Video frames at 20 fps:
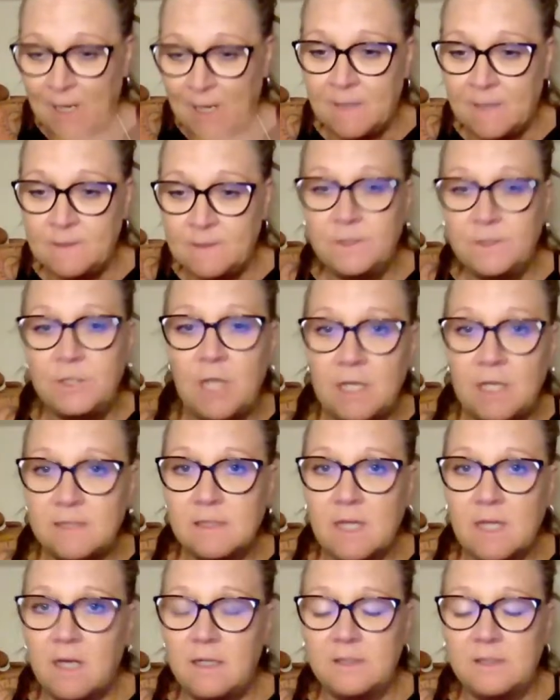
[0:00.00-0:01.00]
I had
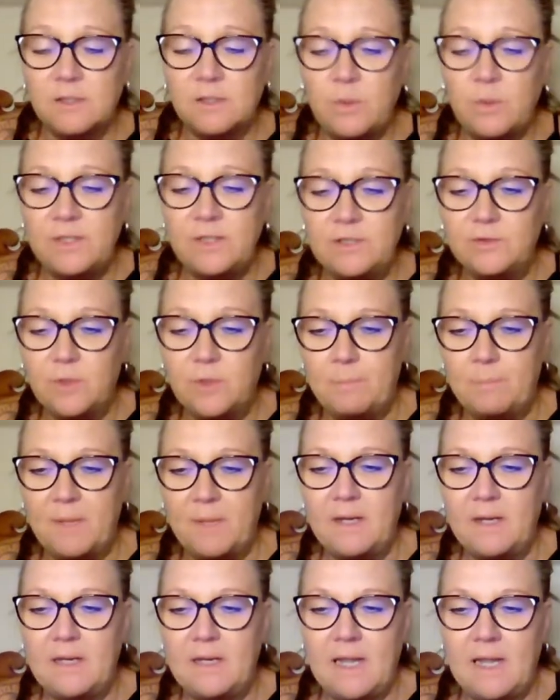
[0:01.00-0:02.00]
just got it to quit
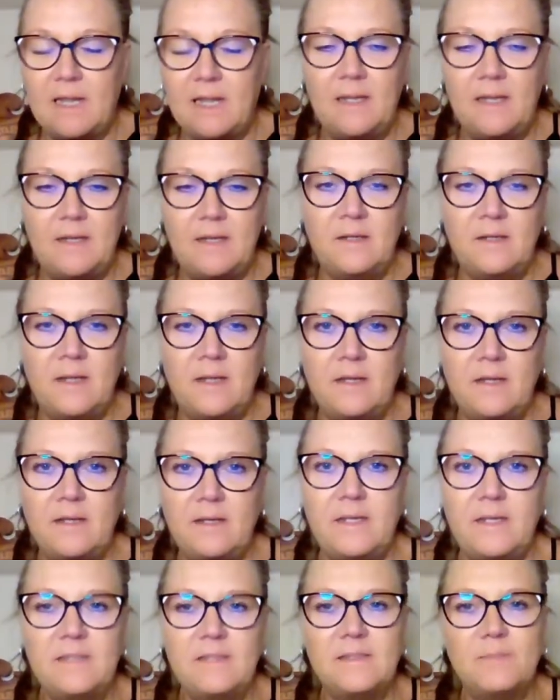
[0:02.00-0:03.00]
dripping, and
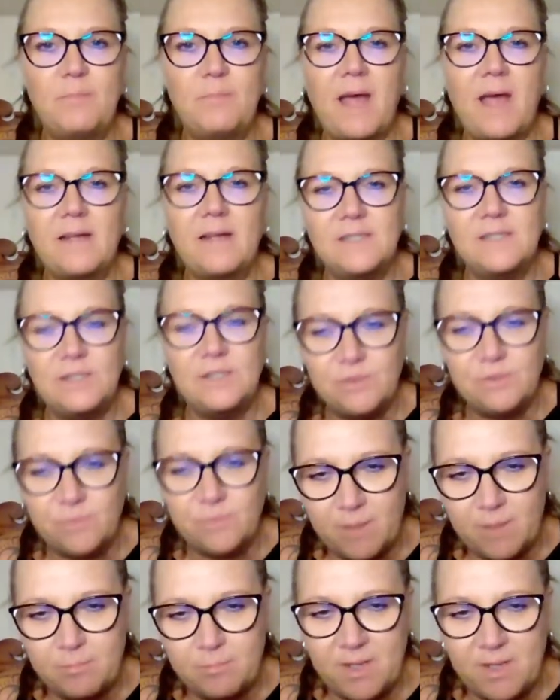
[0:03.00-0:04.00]
it's back to
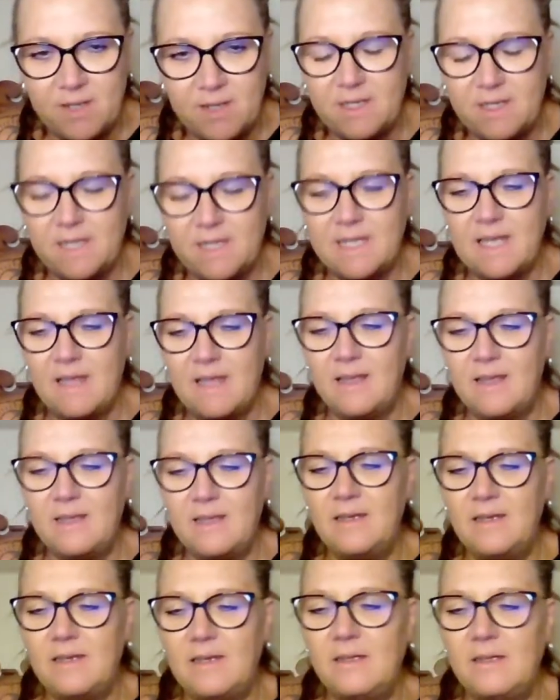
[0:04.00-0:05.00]
dripping
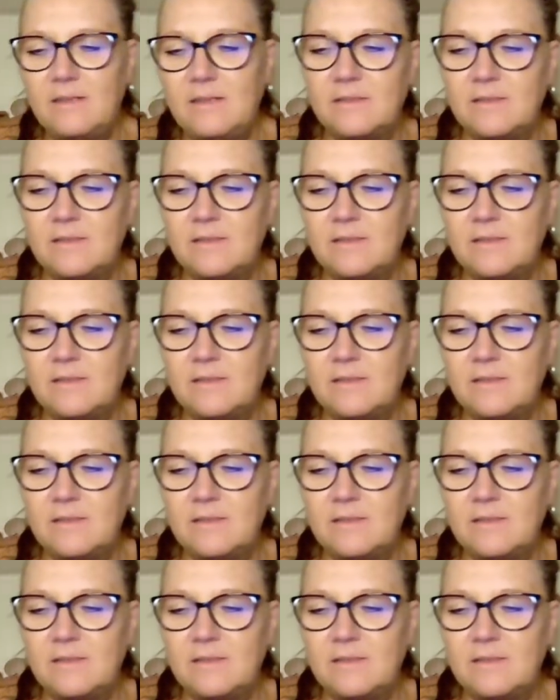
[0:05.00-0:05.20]
again.